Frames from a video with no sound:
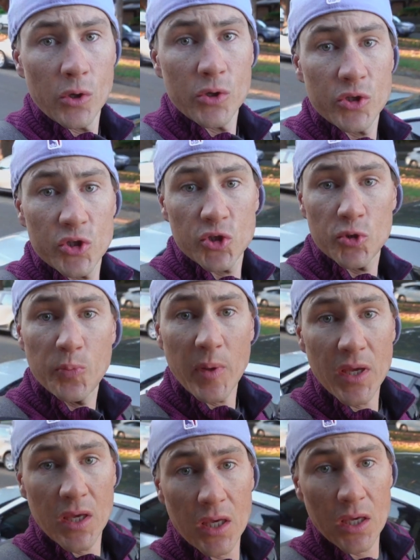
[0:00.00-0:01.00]

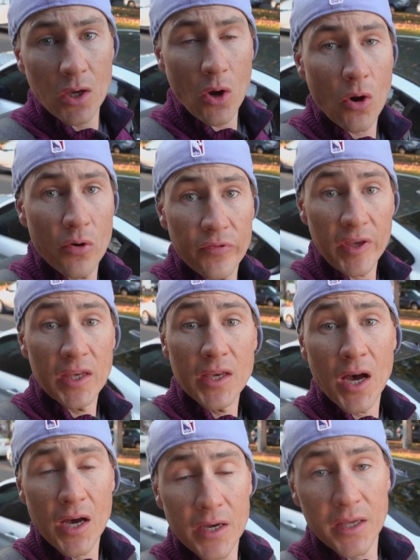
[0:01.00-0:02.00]
Speaking of
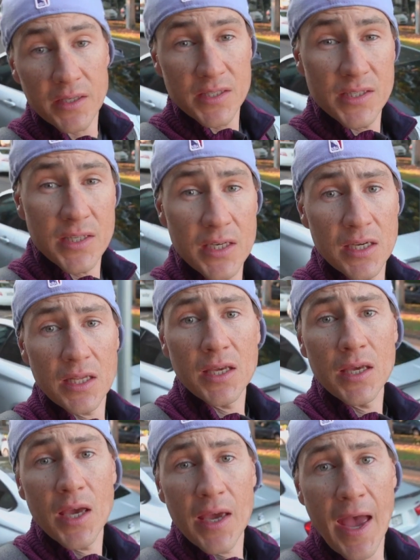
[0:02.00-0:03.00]
young
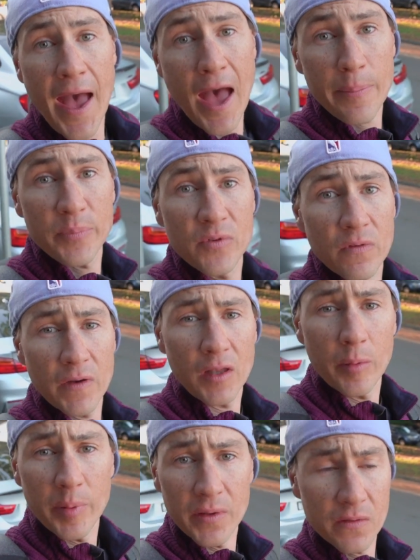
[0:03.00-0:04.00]
Sydney app
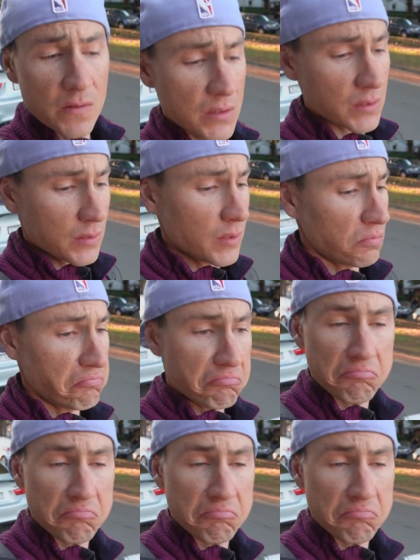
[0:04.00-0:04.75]
developers,